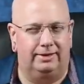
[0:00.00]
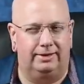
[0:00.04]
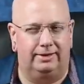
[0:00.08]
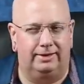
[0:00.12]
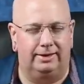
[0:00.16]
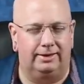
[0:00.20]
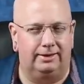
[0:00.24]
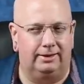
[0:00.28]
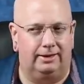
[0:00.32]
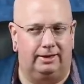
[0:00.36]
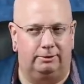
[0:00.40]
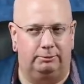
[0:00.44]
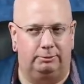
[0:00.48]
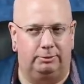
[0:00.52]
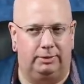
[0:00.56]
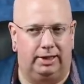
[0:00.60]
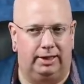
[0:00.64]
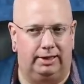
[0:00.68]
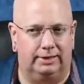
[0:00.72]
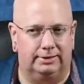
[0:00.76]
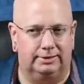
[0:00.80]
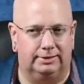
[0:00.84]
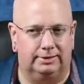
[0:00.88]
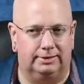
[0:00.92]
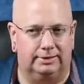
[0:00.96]
Elon
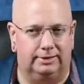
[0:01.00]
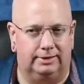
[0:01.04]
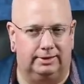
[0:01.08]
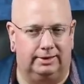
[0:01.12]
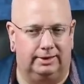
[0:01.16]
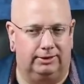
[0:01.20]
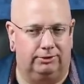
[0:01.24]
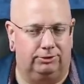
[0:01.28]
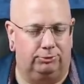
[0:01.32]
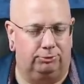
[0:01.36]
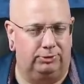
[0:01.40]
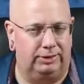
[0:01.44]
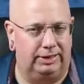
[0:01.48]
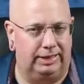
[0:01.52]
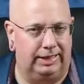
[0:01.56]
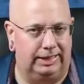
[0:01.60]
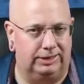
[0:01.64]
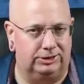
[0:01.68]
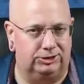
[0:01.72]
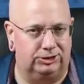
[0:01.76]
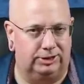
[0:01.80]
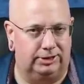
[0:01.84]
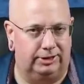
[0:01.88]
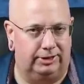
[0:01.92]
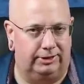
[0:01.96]
Musk like three
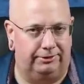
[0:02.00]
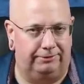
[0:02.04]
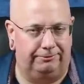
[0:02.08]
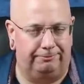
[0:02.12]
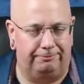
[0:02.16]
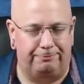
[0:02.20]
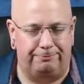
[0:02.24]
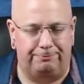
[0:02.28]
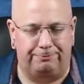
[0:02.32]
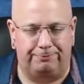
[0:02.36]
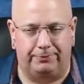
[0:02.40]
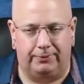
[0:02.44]
days ago